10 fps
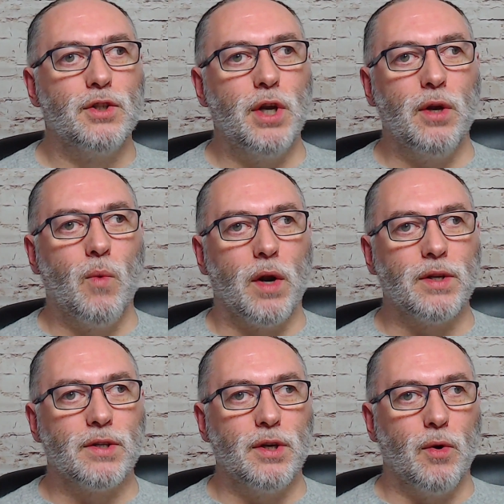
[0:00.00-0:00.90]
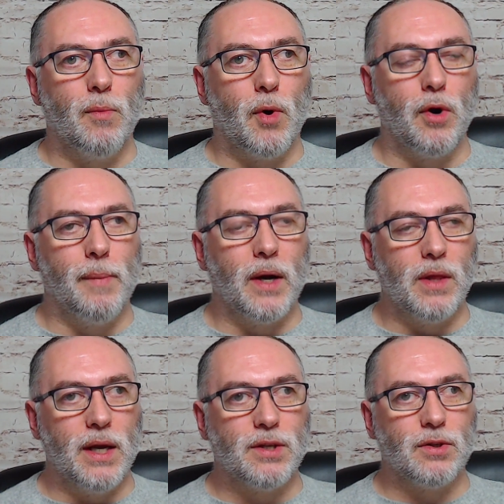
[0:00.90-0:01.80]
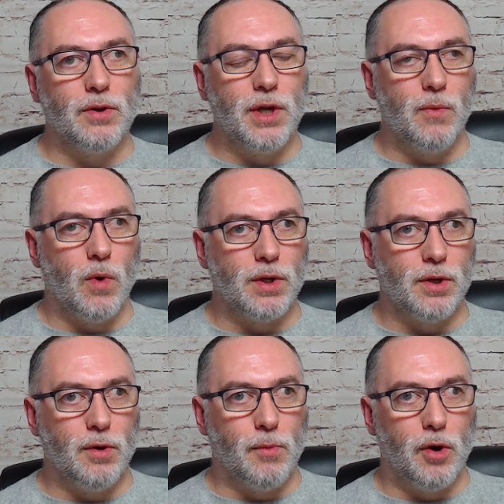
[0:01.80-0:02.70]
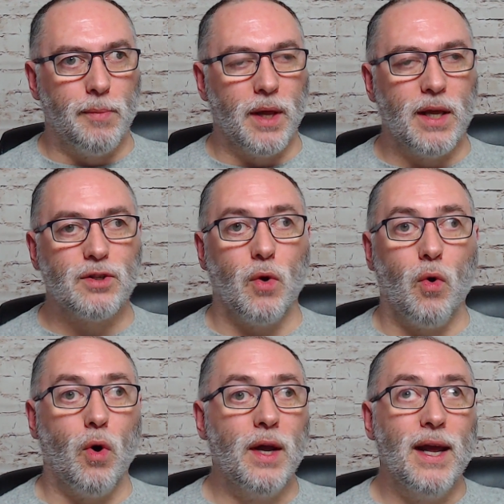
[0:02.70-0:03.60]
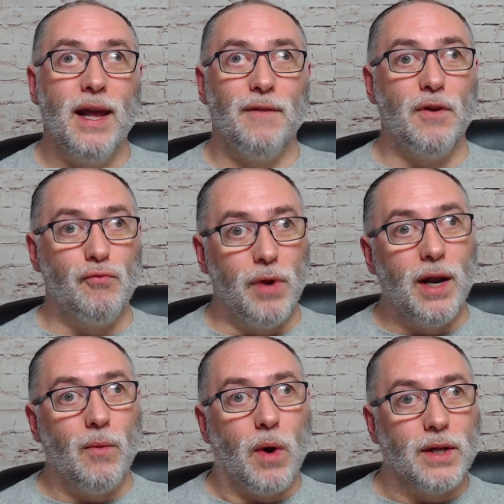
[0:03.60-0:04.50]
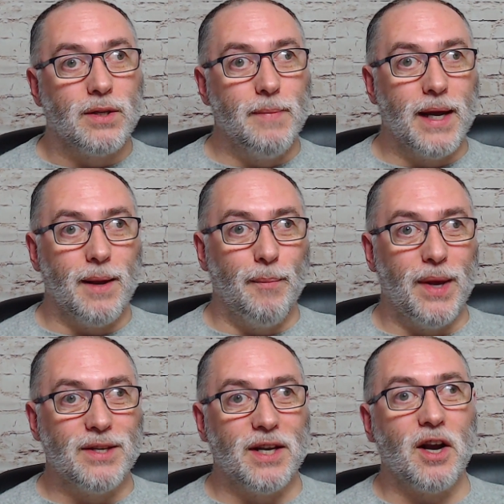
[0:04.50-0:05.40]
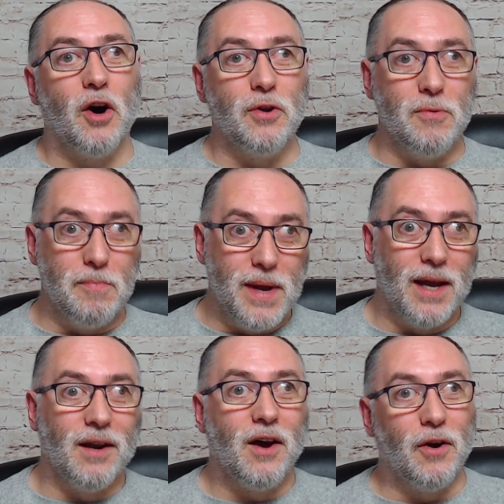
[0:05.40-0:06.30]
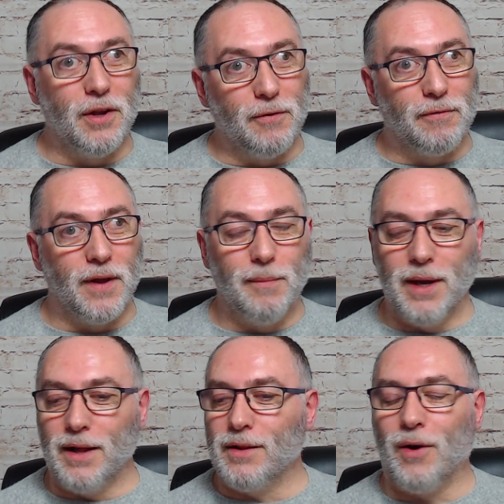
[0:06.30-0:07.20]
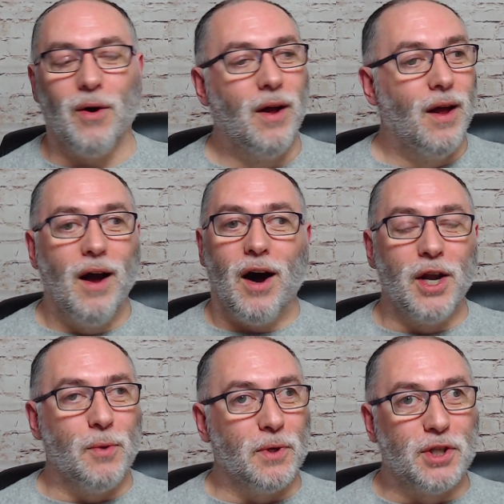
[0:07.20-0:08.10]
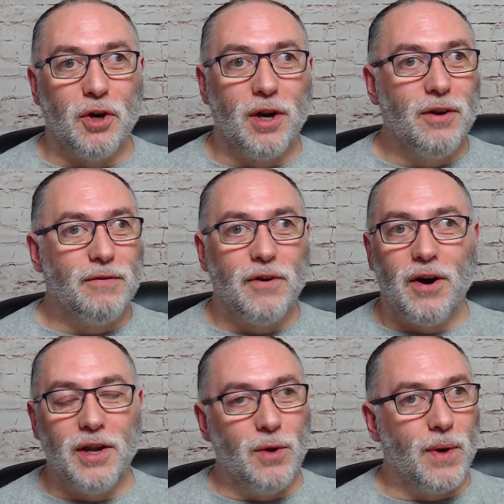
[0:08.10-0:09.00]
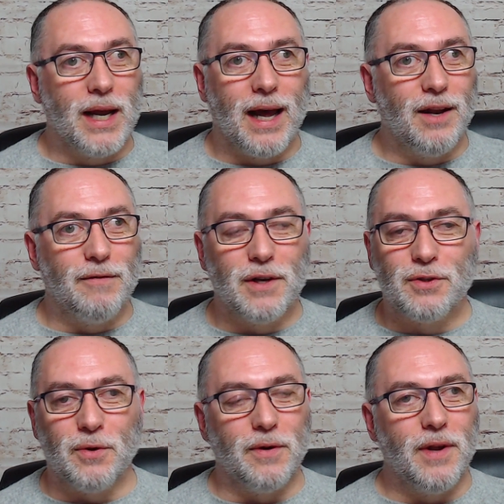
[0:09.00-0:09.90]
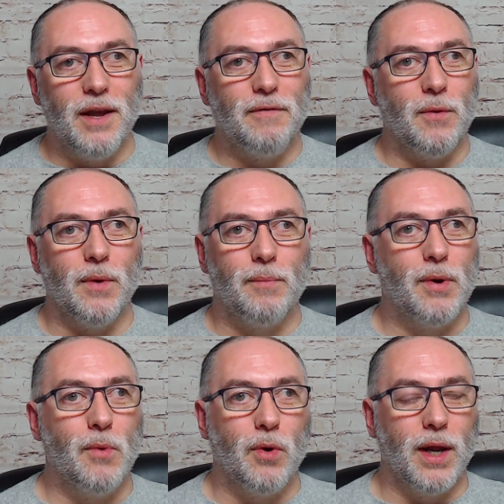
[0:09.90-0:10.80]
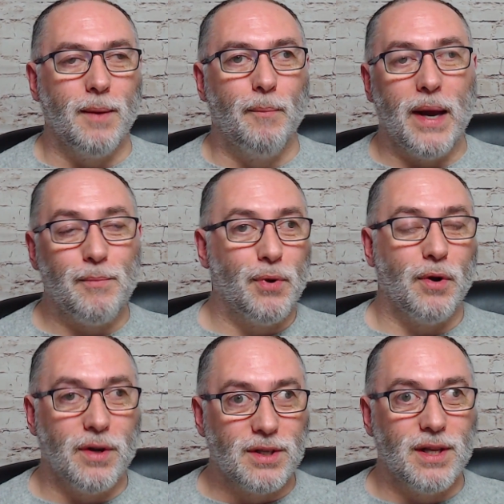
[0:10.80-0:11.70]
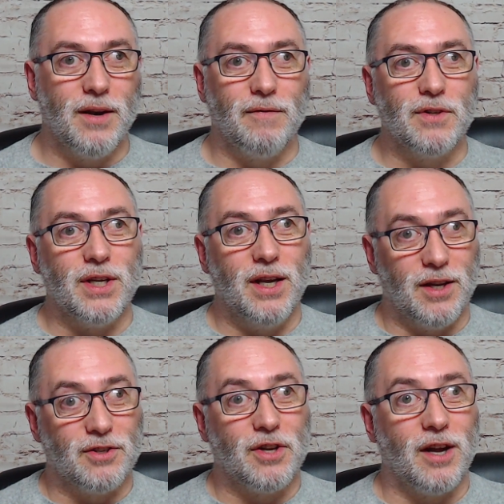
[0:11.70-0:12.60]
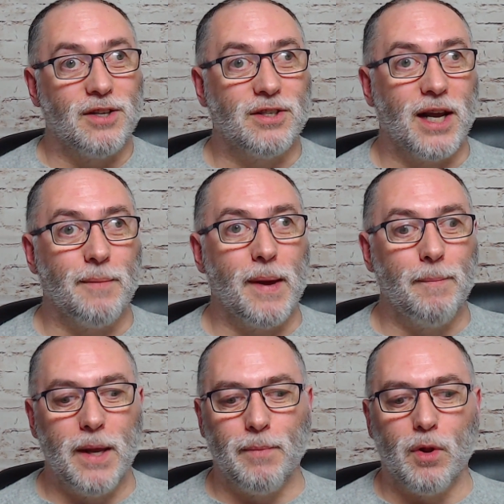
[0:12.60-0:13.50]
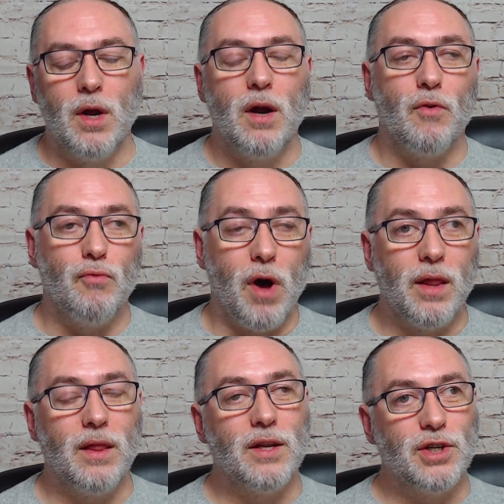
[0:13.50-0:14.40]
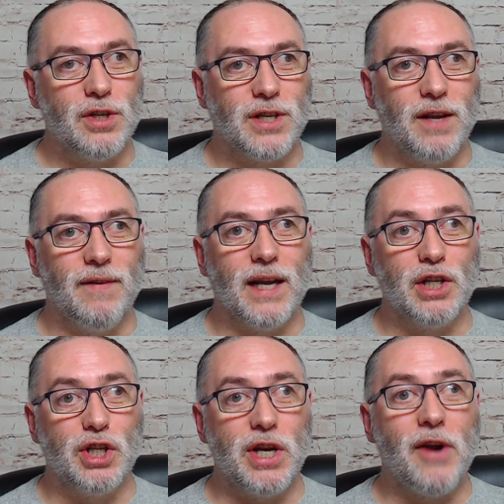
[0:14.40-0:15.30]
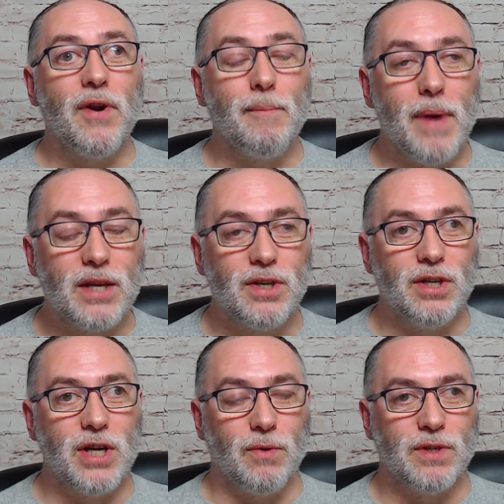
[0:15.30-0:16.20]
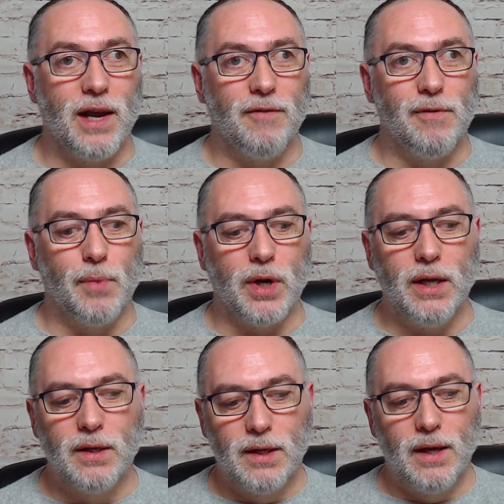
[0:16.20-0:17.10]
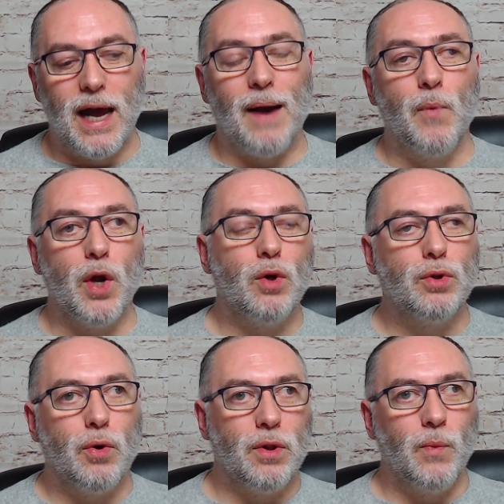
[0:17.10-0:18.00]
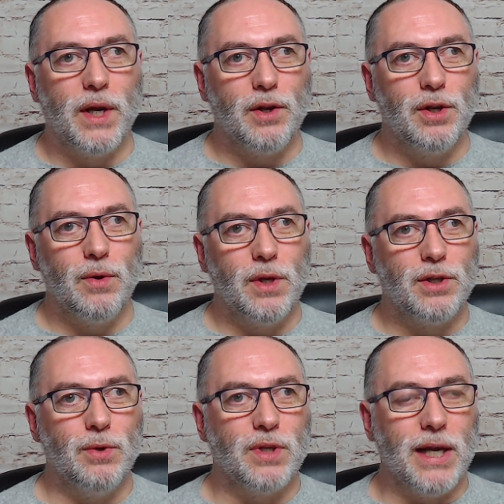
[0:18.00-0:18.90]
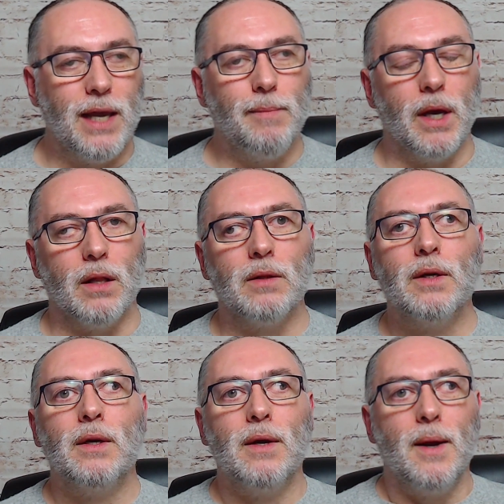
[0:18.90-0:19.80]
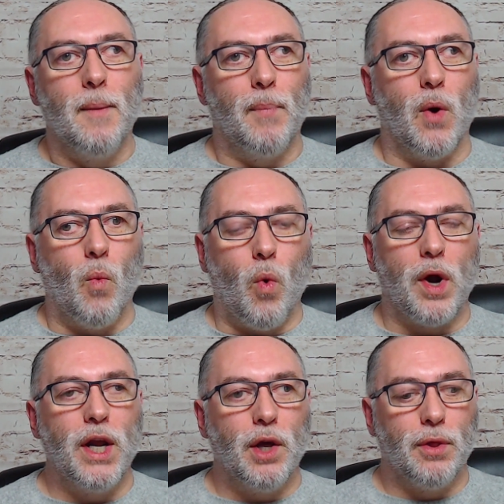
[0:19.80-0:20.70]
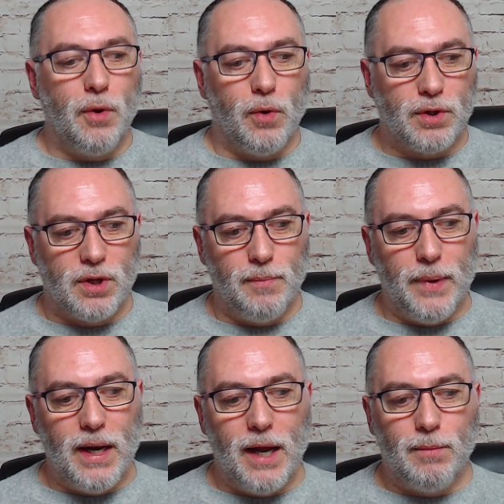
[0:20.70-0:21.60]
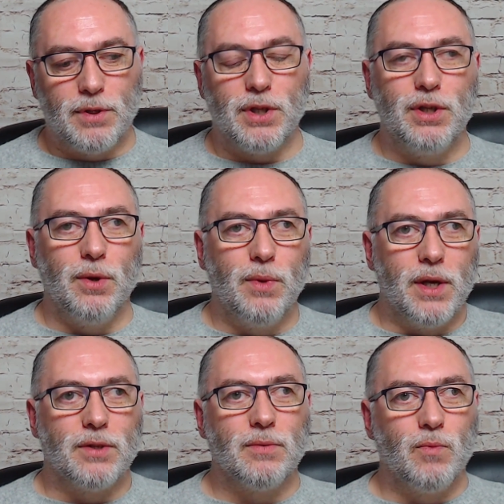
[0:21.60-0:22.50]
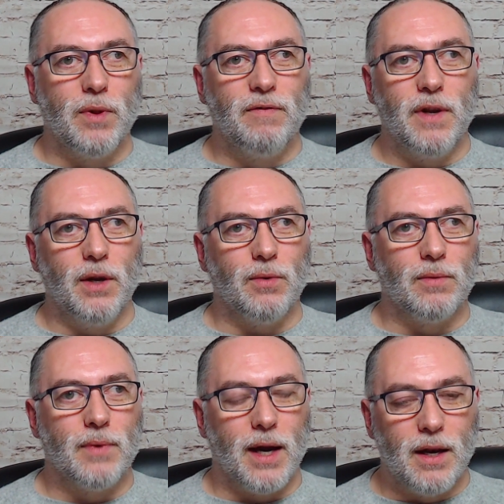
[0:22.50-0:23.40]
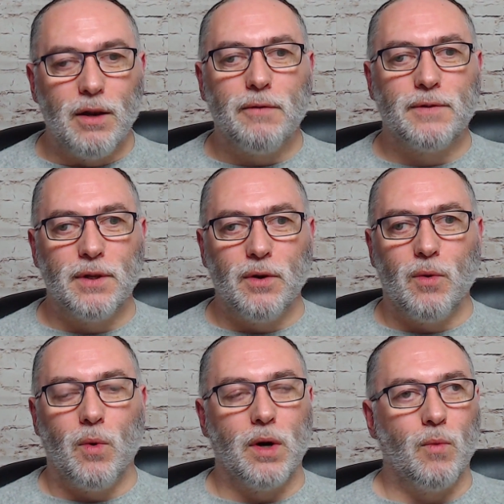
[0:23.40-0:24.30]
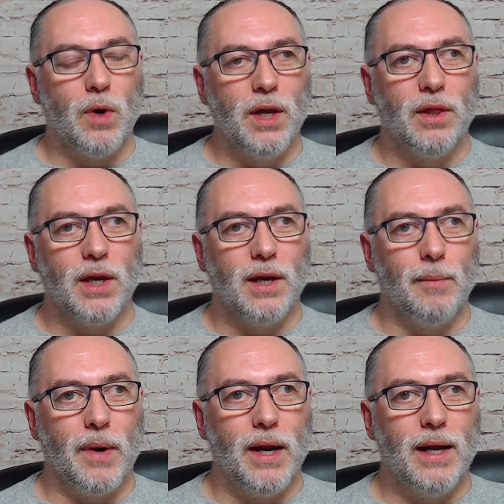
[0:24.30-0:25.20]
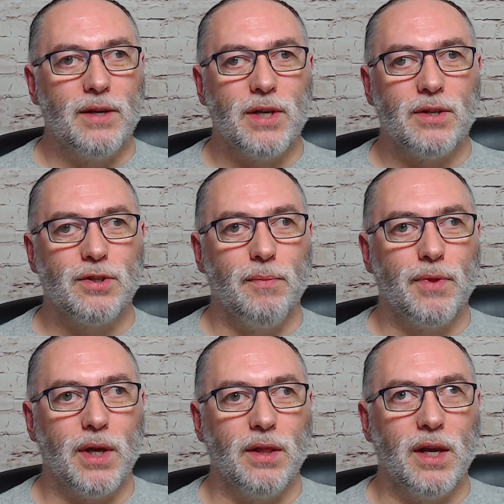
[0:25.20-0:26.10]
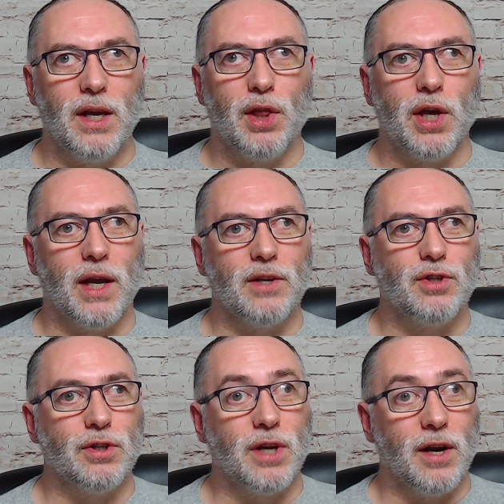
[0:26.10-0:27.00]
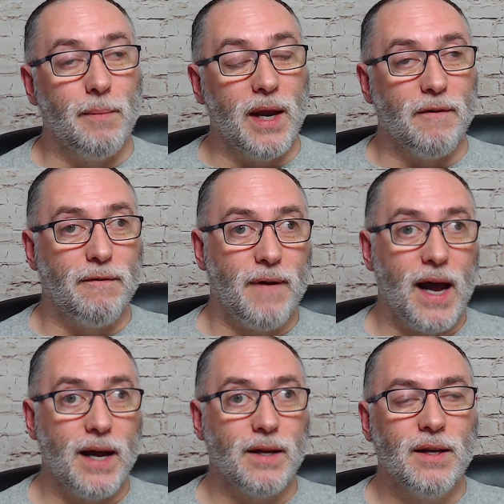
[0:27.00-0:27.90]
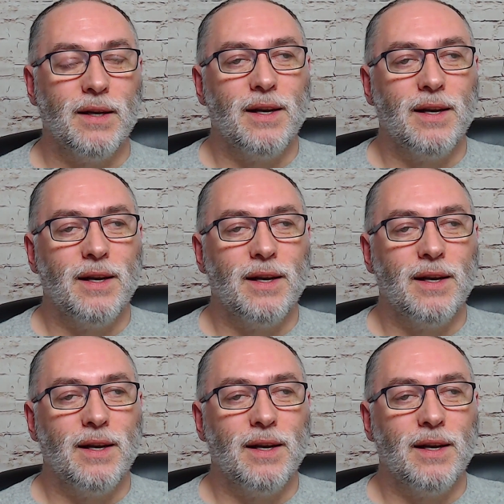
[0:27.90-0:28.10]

do you want to know more about this, or do you want to know more about this? Or if you really wanted to make it basic, are you male, are you female, or are you a dog lover, are you a cat lover? So if you were promoting pet products, then obviously you could start to segment people rather than just giving a generic message out to everybody. And we all know that we can do this using email, but what are your thoughts on being able to do this with video? I'd love to know what you think about it. Is it something that you think is just going to be a fad?